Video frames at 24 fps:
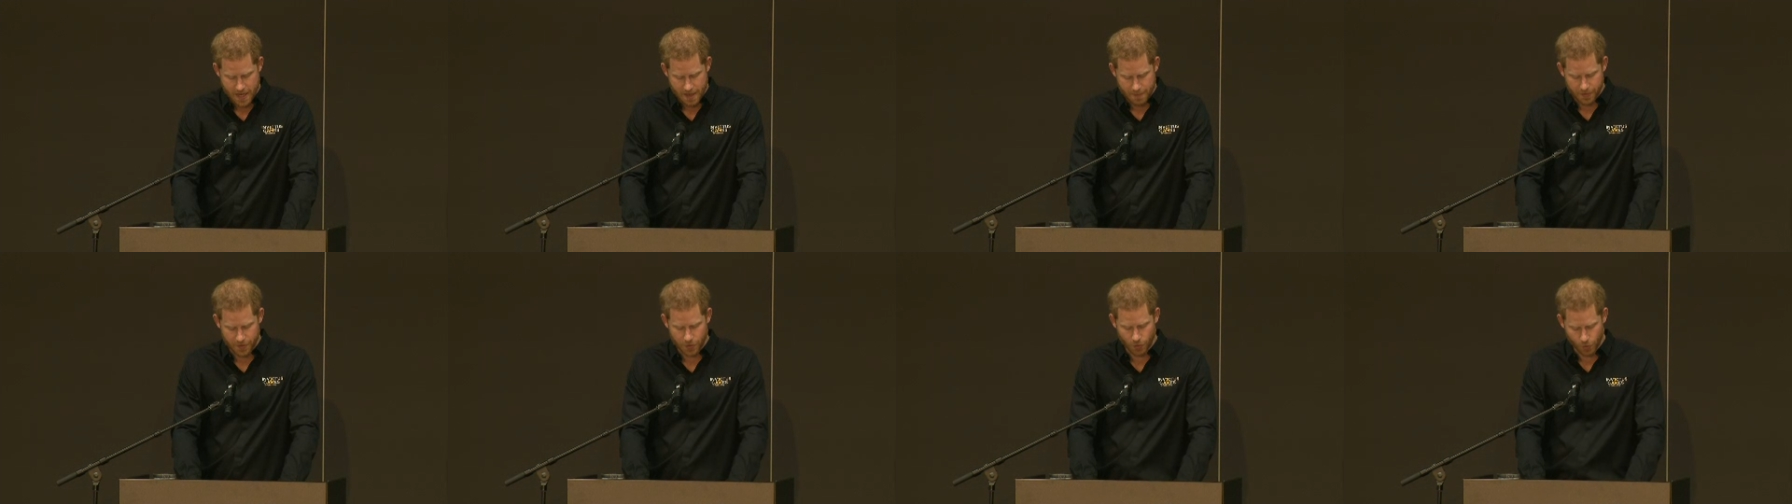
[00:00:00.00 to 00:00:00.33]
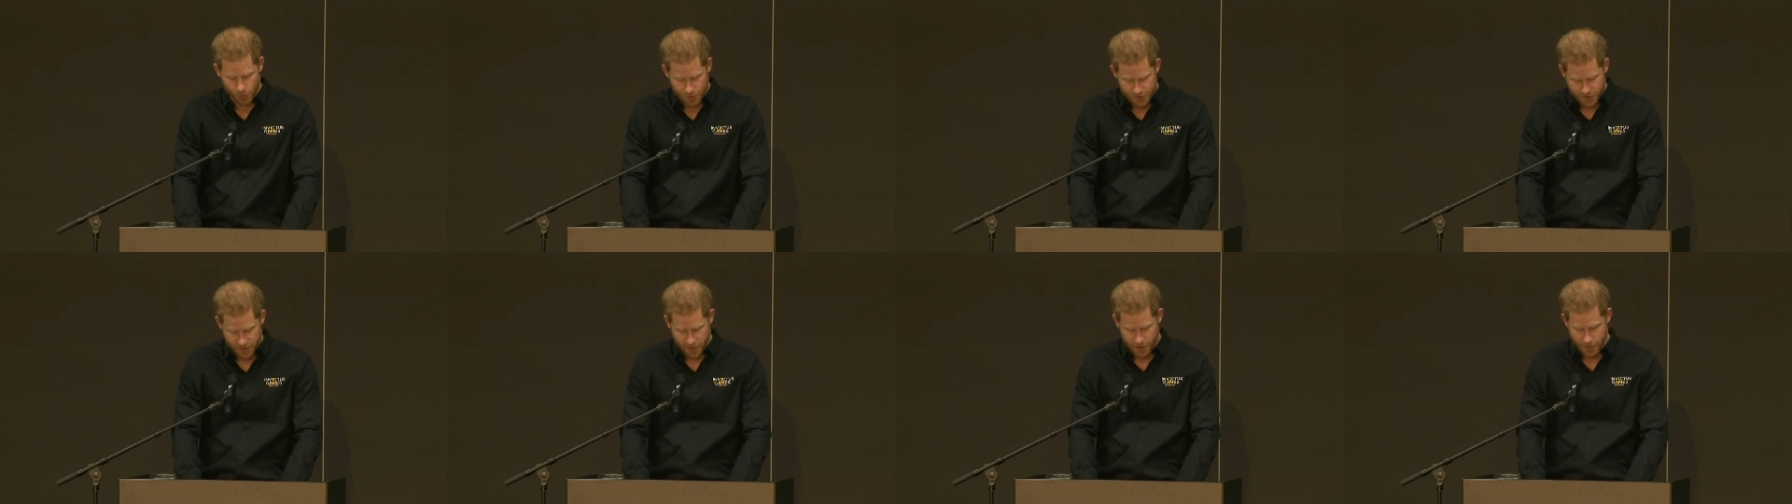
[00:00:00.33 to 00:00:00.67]
but
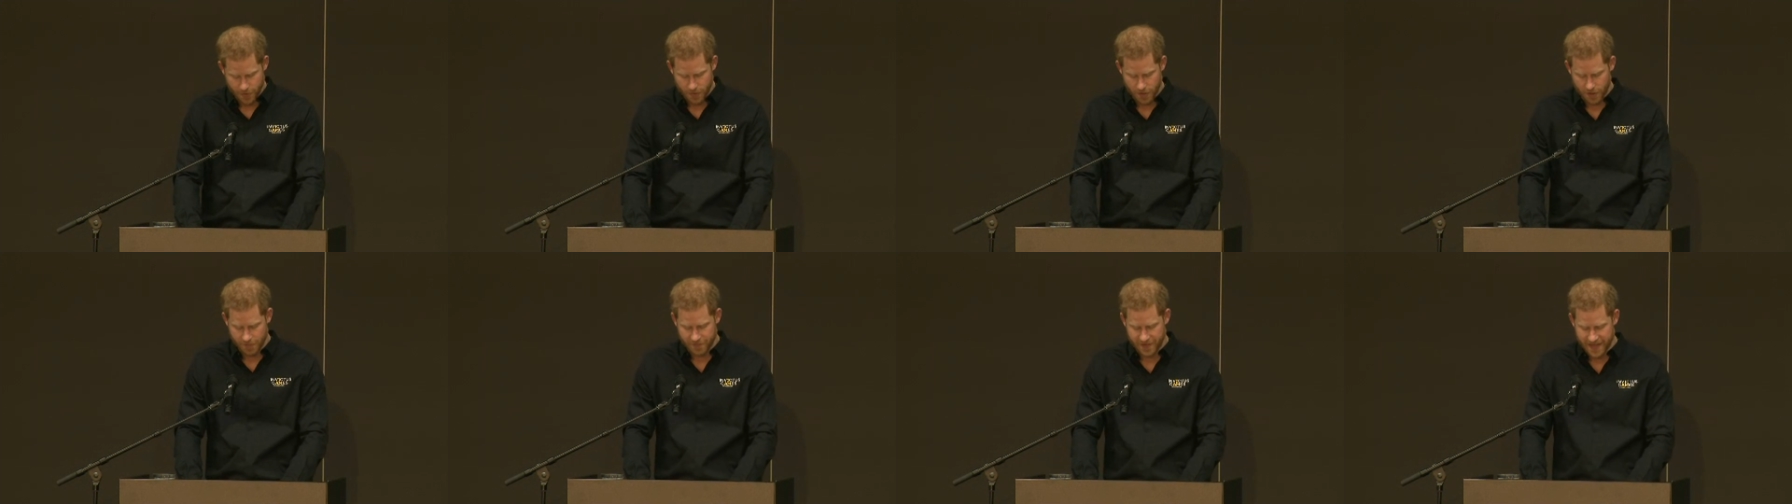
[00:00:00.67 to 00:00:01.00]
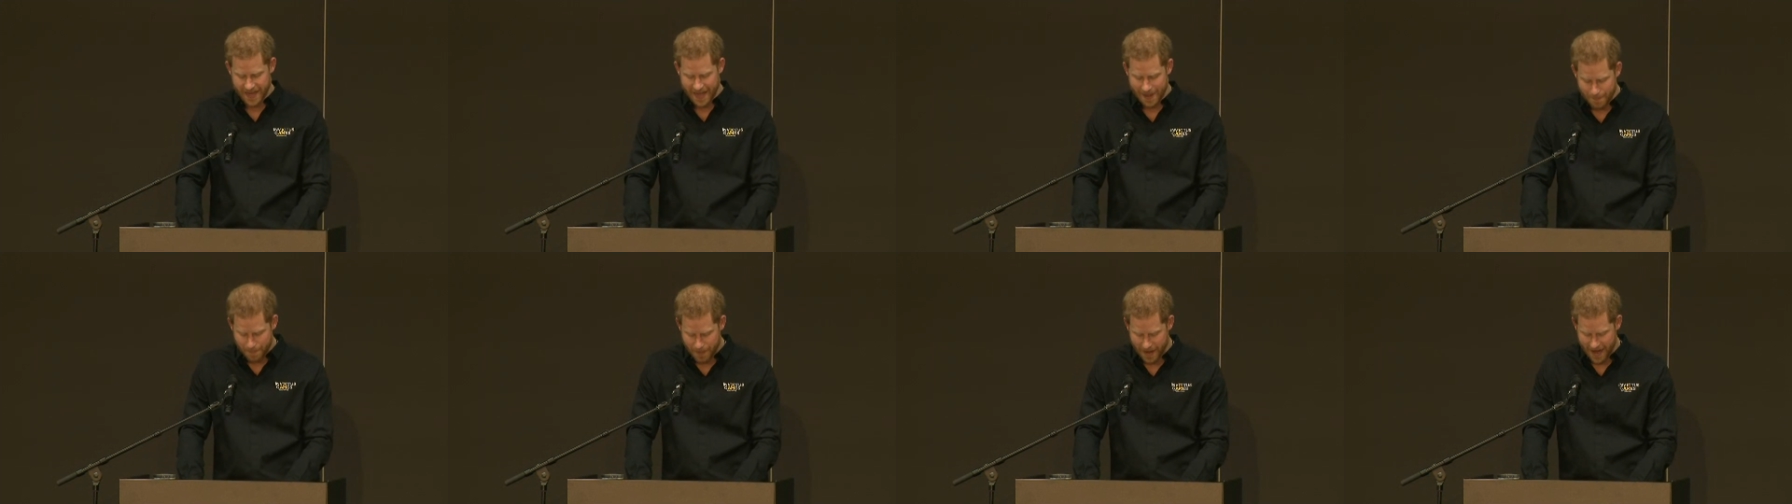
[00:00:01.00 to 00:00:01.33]
also of
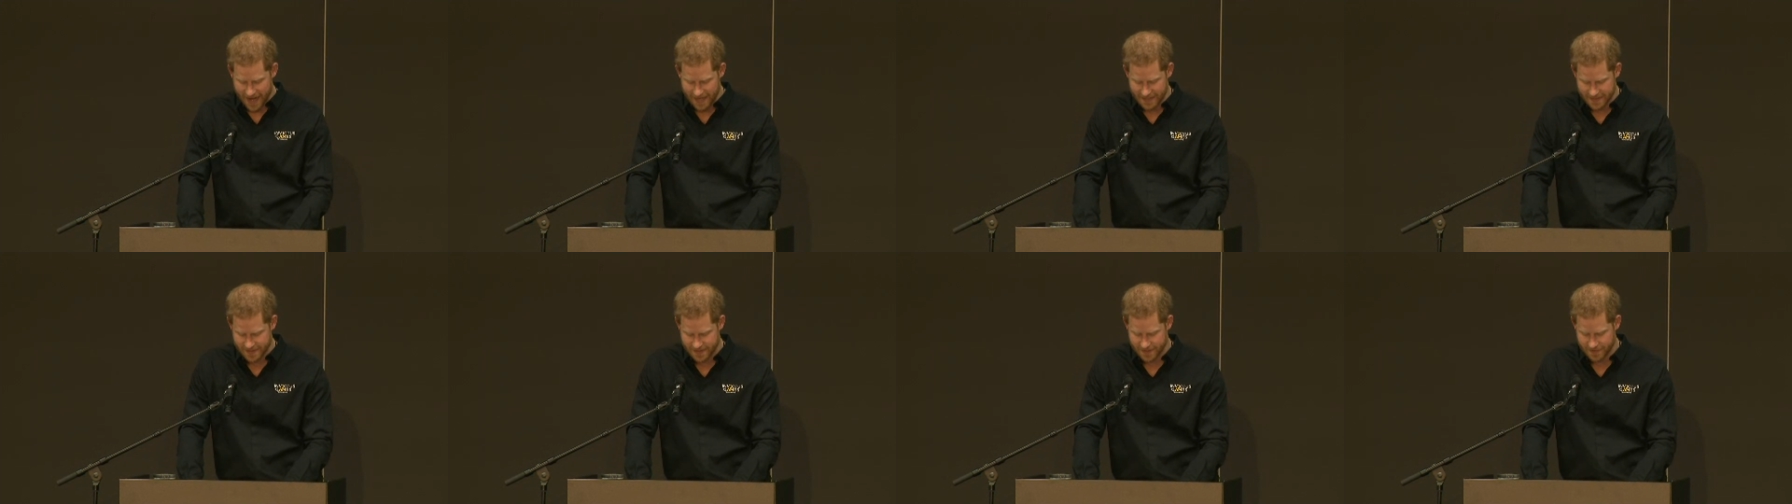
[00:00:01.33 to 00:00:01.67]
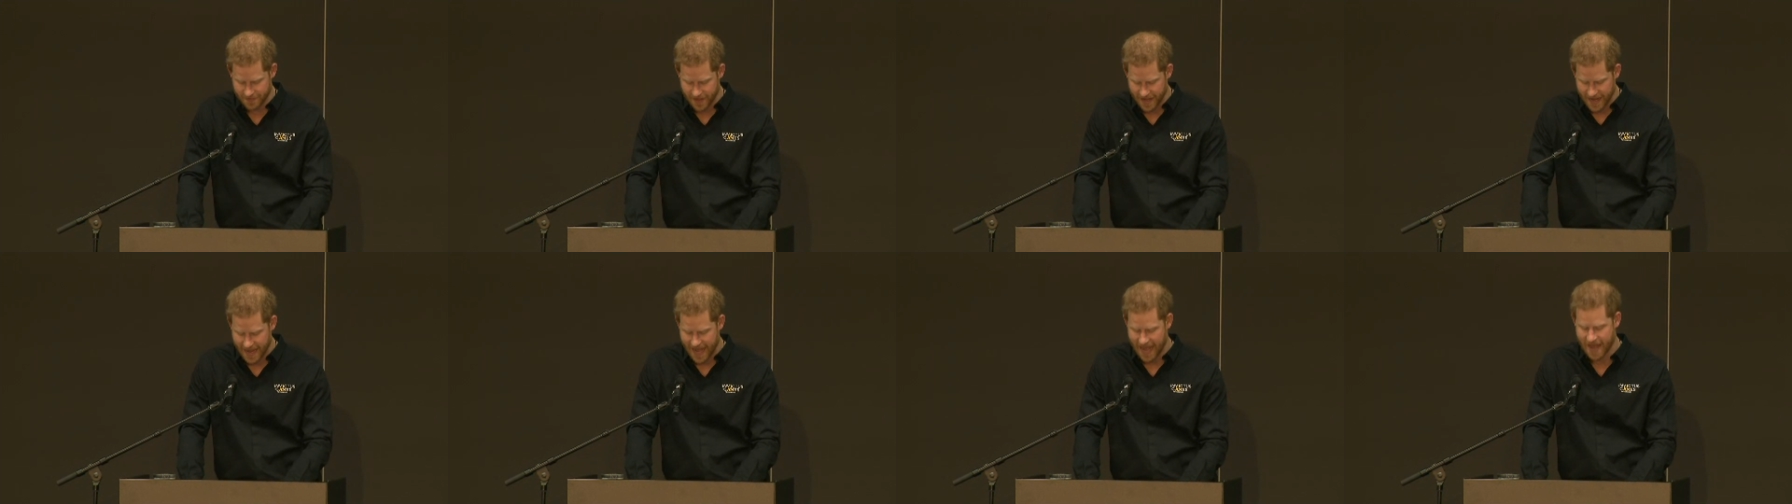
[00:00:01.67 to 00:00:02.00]
the impact
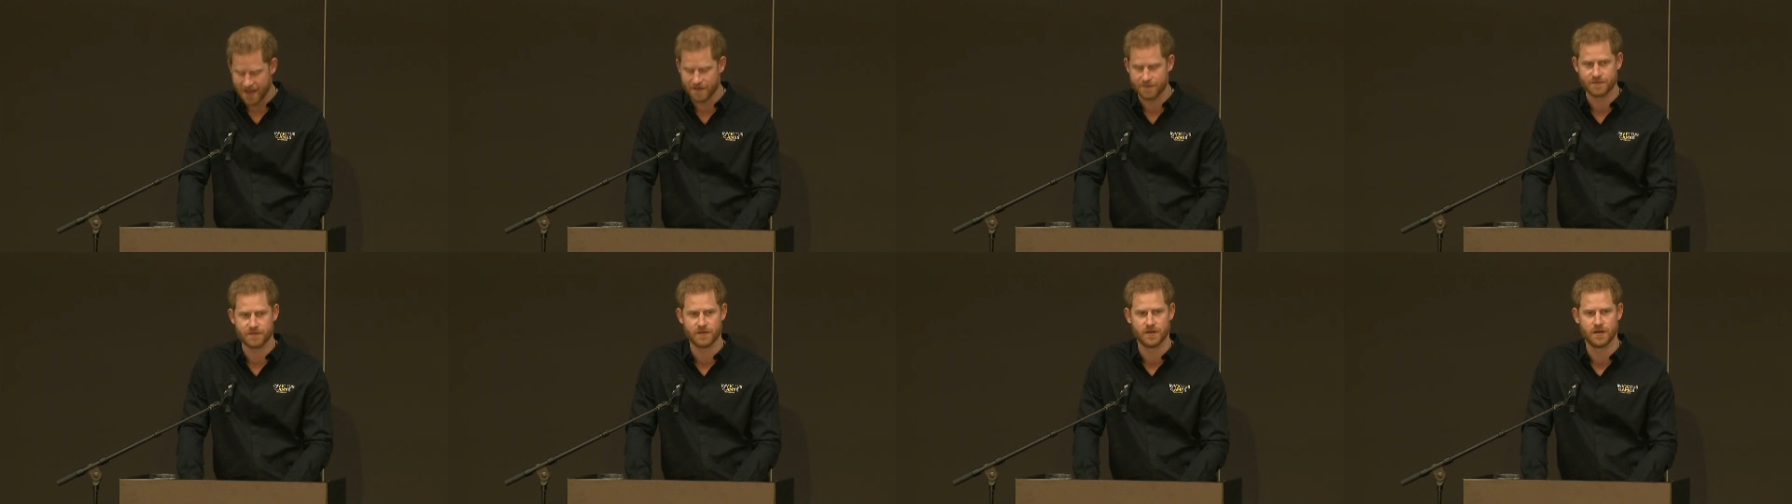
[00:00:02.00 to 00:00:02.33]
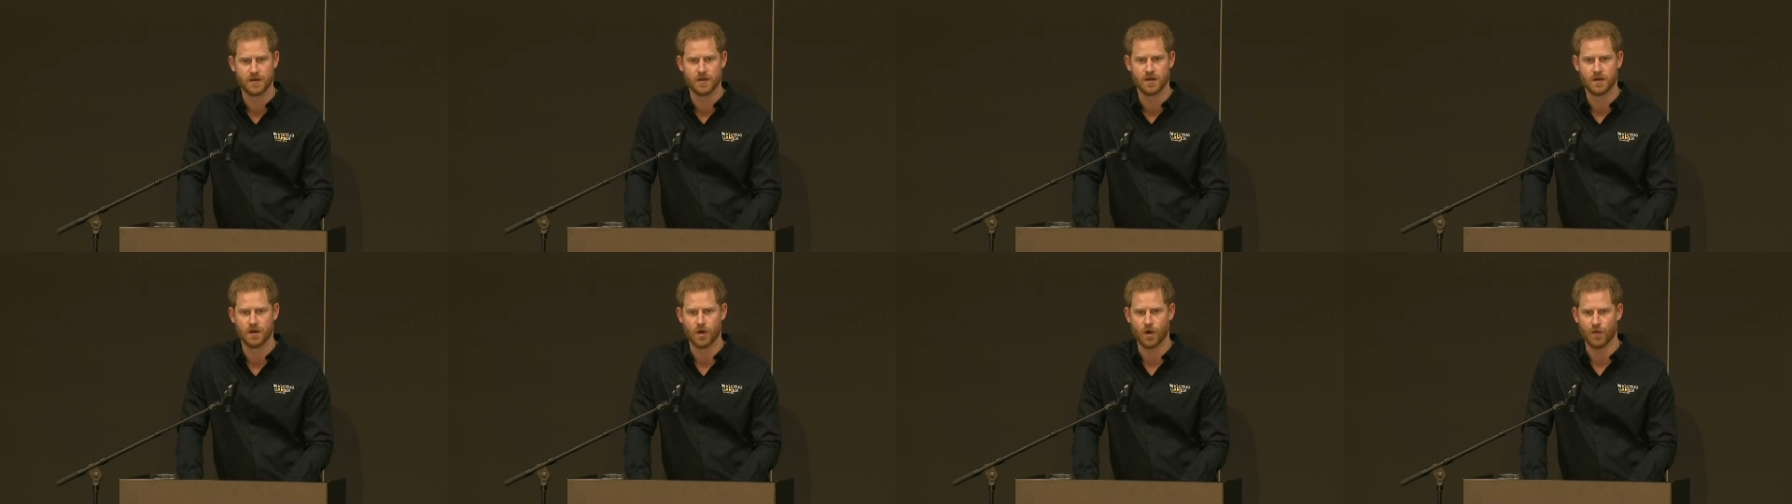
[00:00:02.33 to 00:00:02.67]
they have
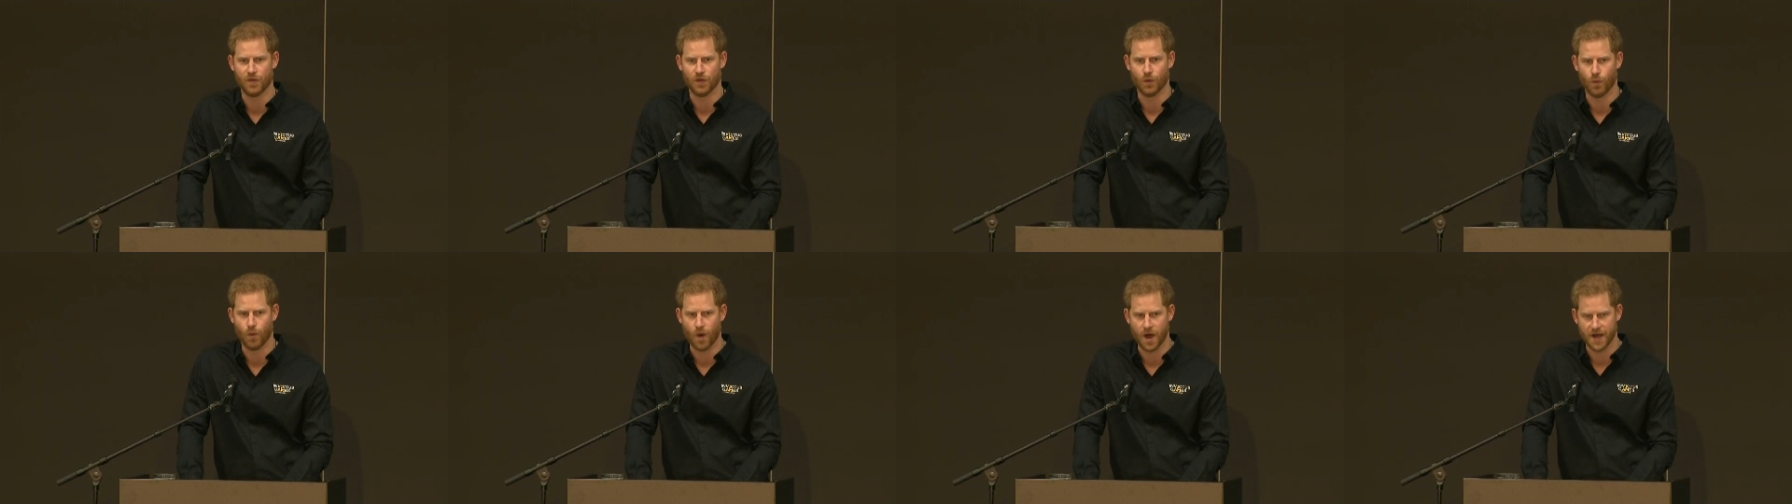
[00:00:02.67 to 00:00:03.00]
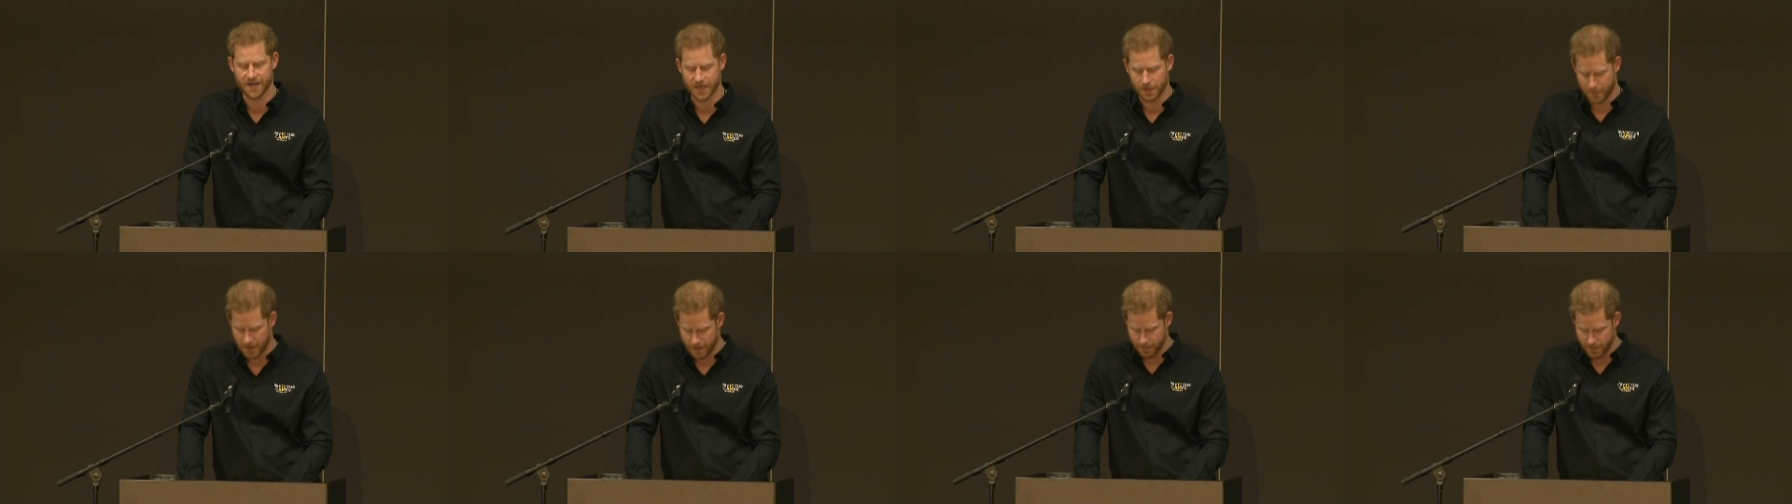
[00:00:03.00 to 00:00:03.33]
on the
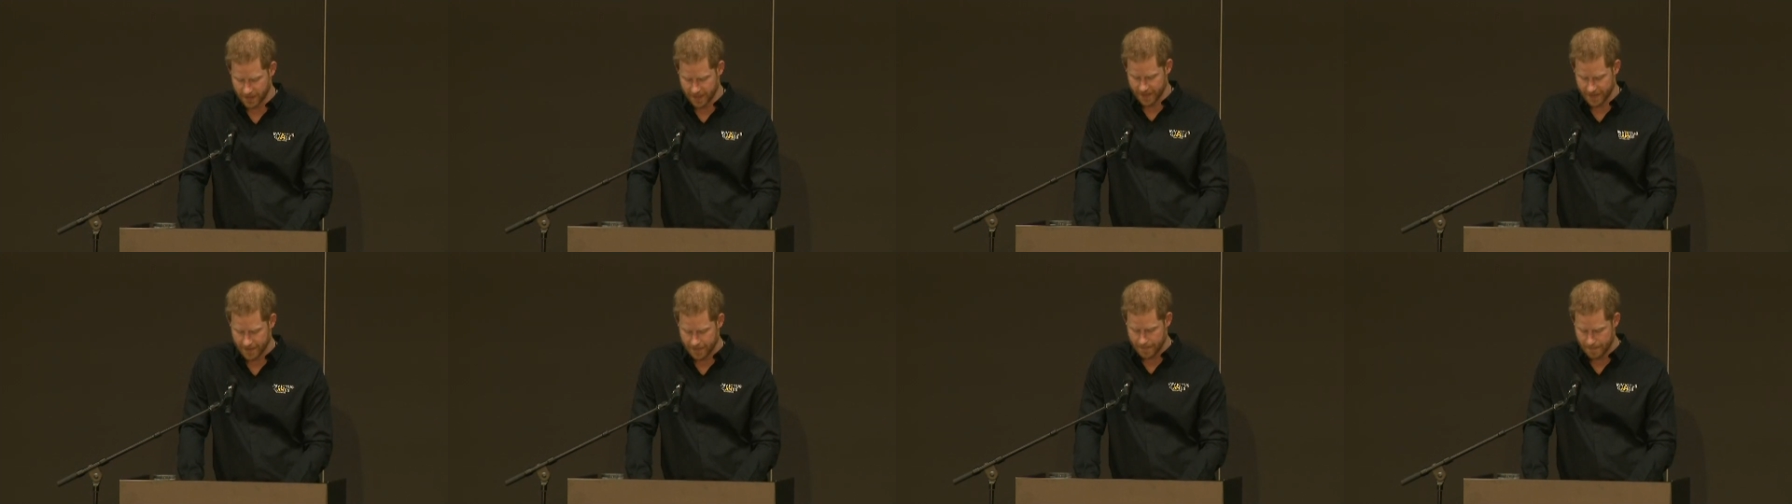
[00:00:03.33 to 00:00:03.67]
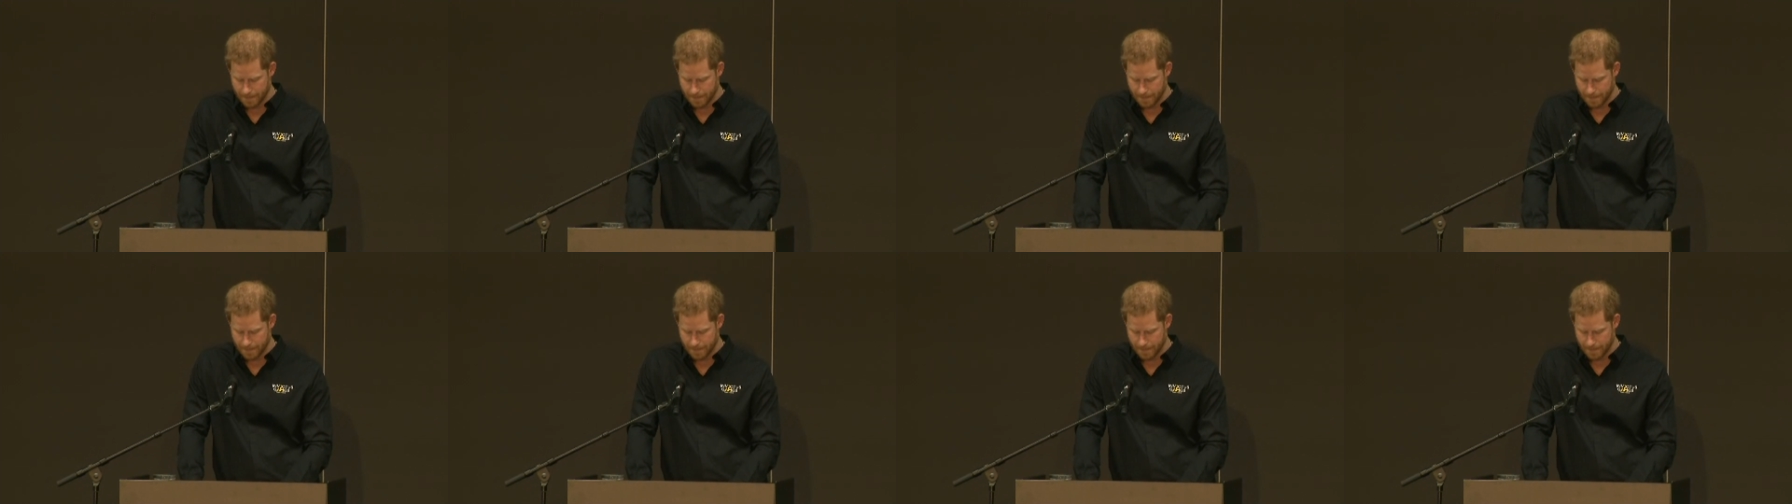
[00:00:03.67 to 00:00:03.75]
wider public.